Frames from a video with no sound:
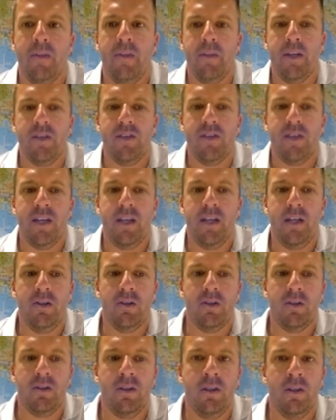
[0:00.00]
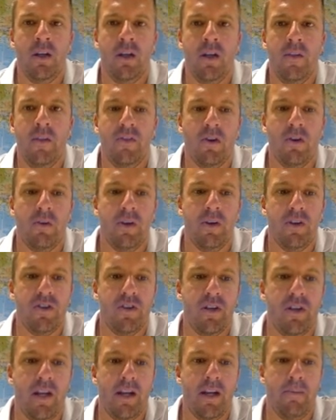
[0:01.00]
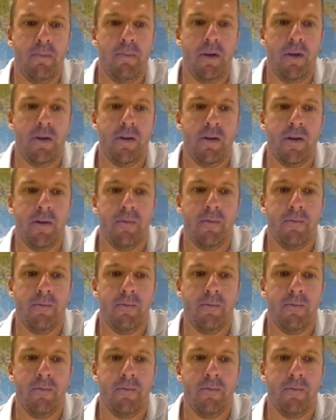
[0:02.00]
That's how you do direction and bearing.